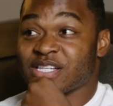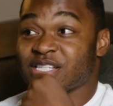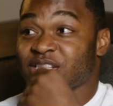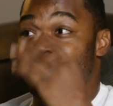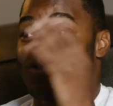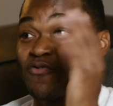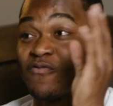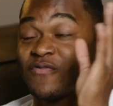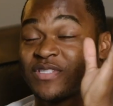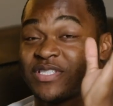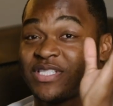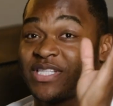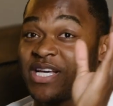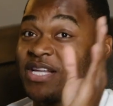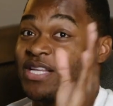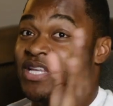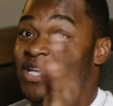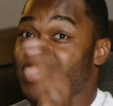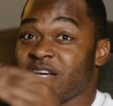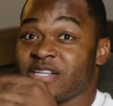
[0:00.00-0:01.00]
So for
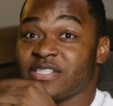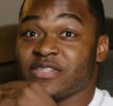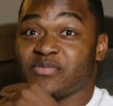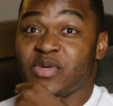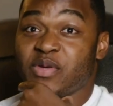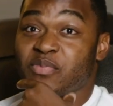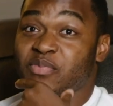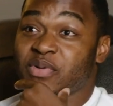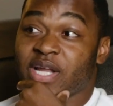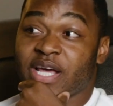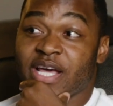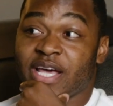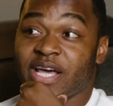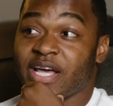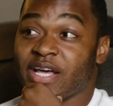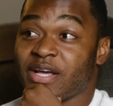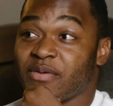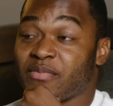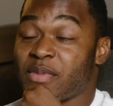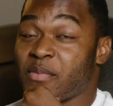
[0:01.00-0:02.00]
10 years of me
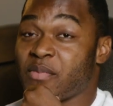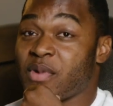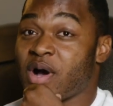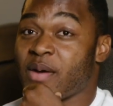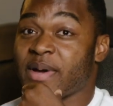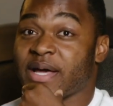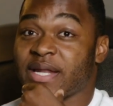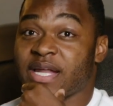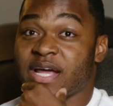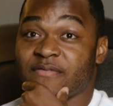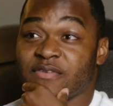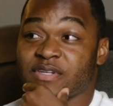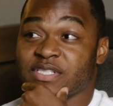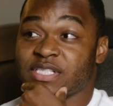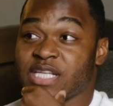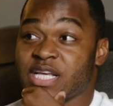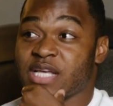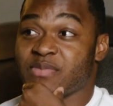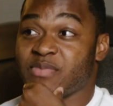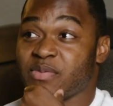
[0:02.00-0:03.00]
playing, my mom had never
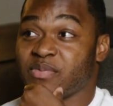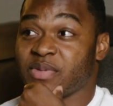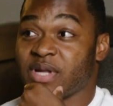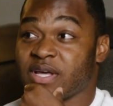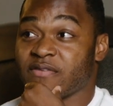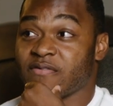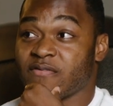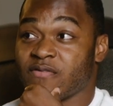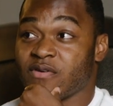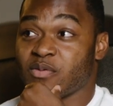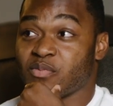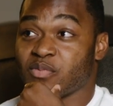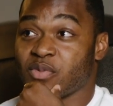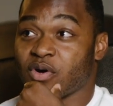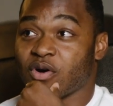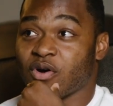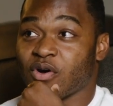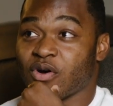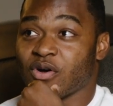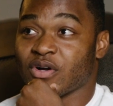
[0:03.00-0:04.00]
seen me play
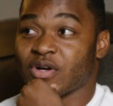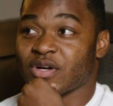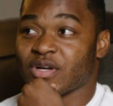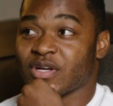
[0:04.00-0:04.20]
football.